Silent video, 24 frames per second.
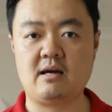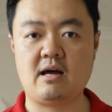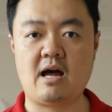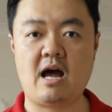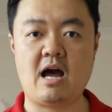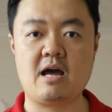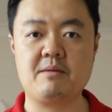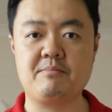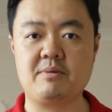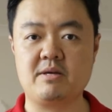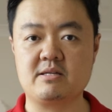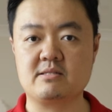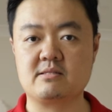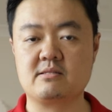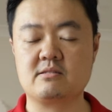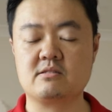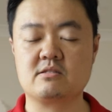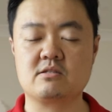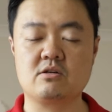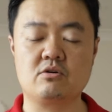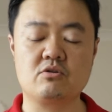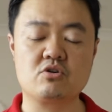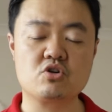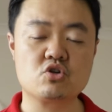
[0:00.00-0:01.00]
IBIS,
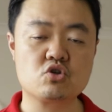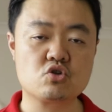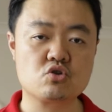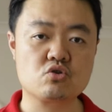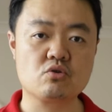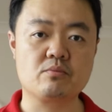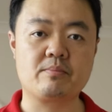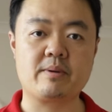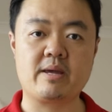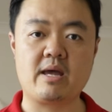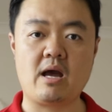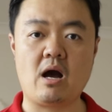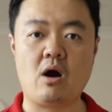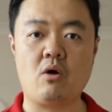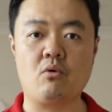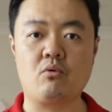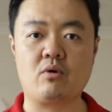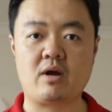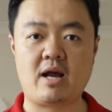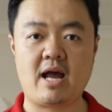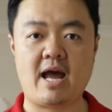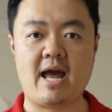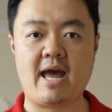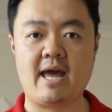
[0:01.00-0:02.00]
so it should be
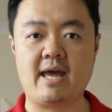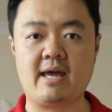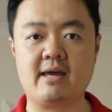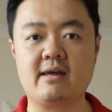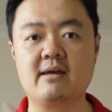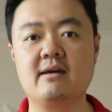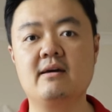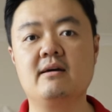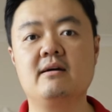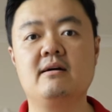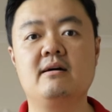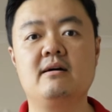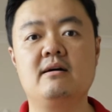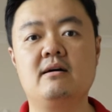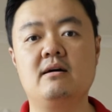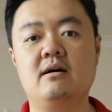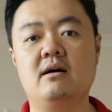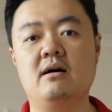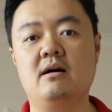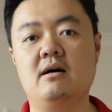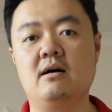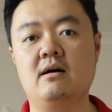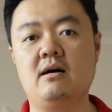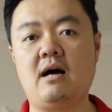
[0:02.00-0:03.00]
okay.
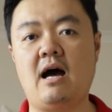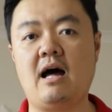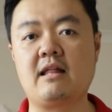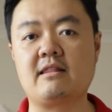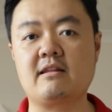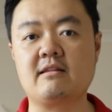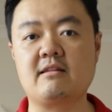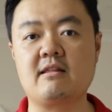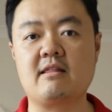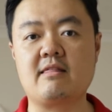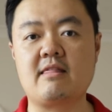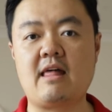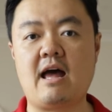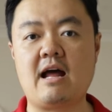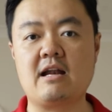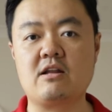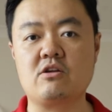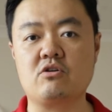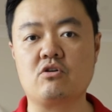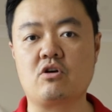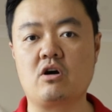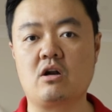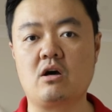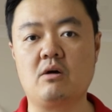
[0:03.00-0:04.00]
Other than
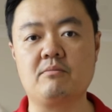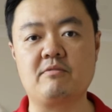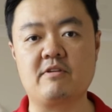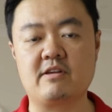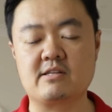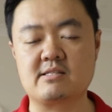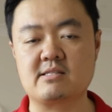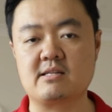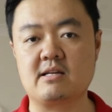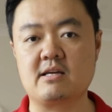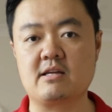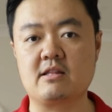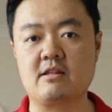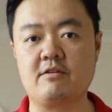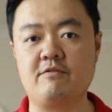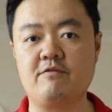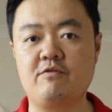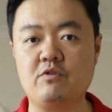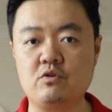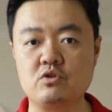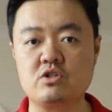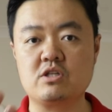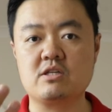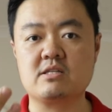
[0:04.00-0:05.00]
that, you got obviously the
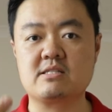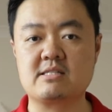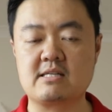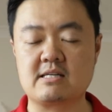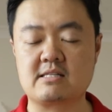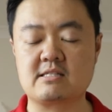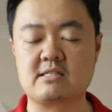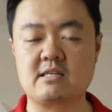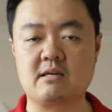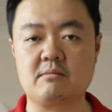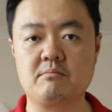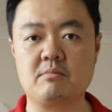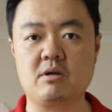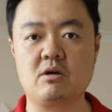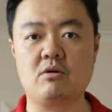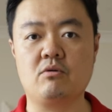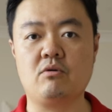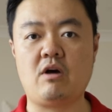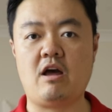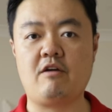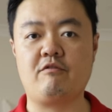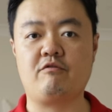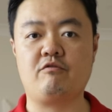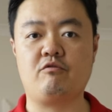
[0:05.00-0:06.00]
Fuji
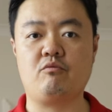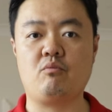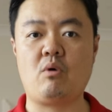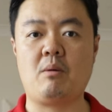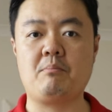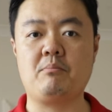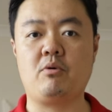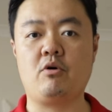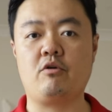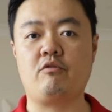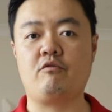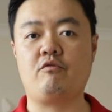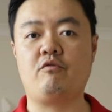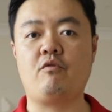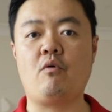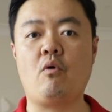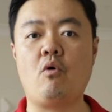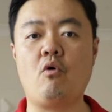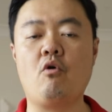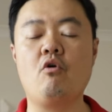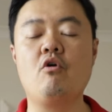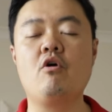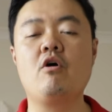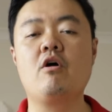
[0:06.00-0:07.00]
16mm
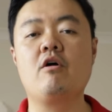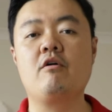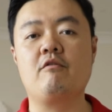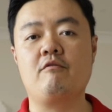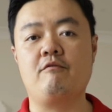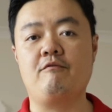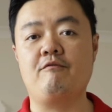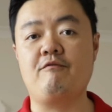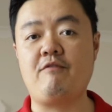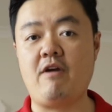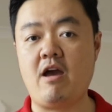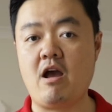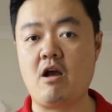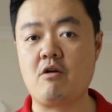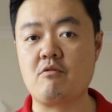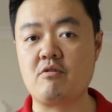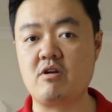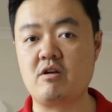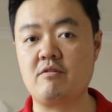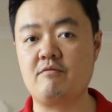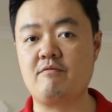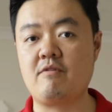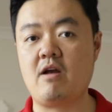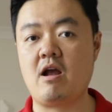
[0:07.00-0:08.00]
f1.4,
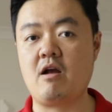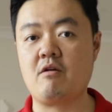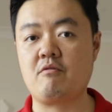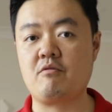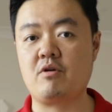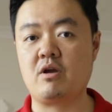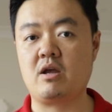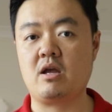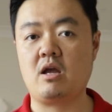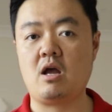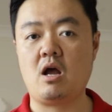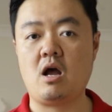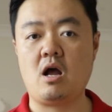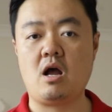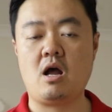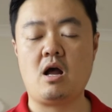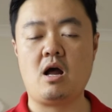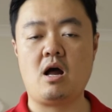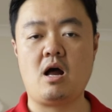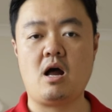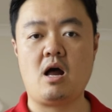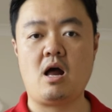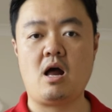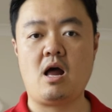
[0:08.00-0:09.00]
very, very
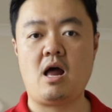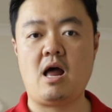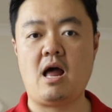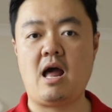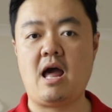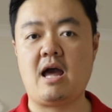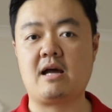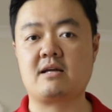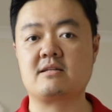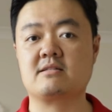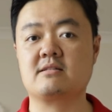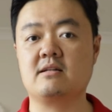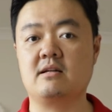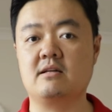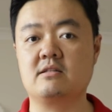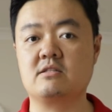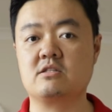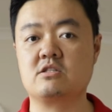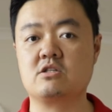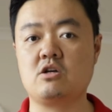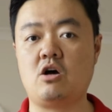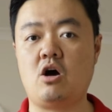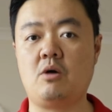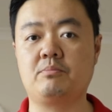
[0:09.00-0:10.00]

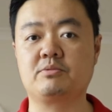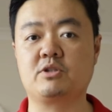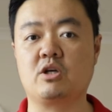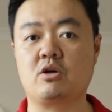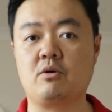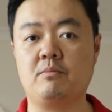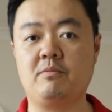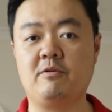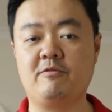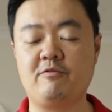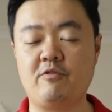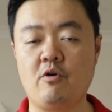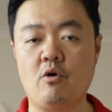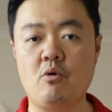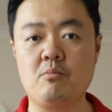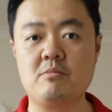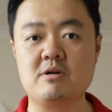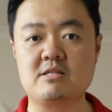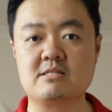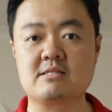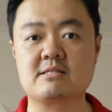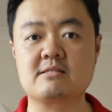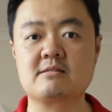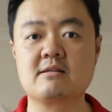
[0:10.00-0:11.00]
excellent optical
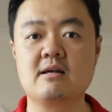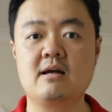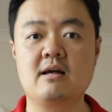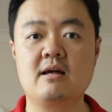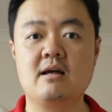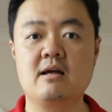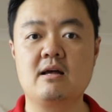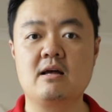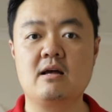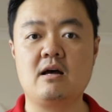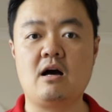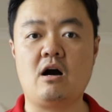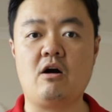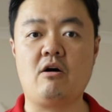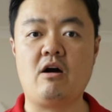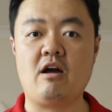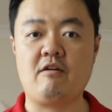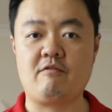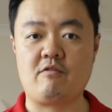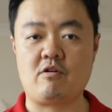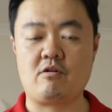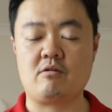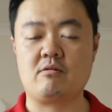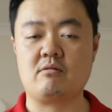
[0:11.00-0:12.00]
performance.
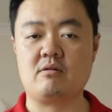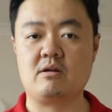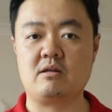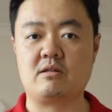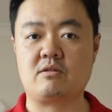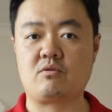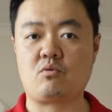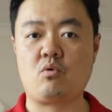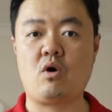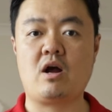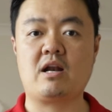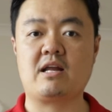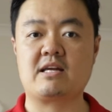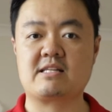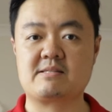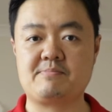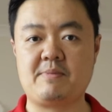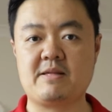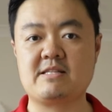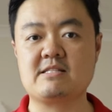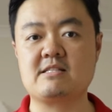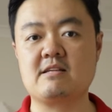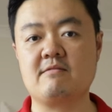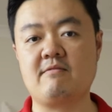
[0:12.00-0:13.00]
However, it's quite
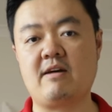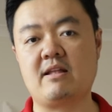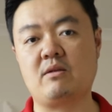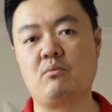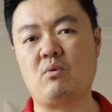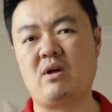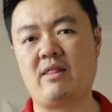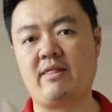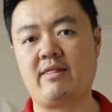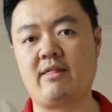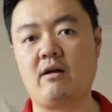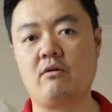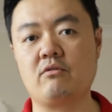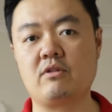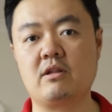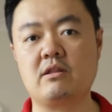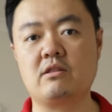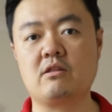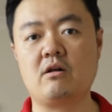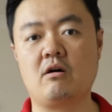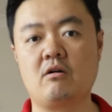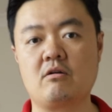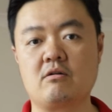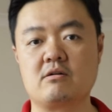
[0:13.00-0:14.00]
expensive at
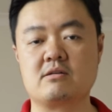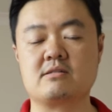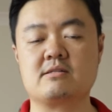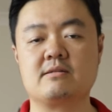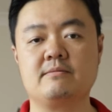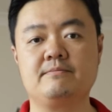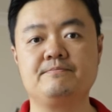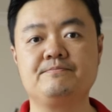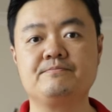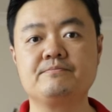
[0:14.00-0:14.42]
$1,000.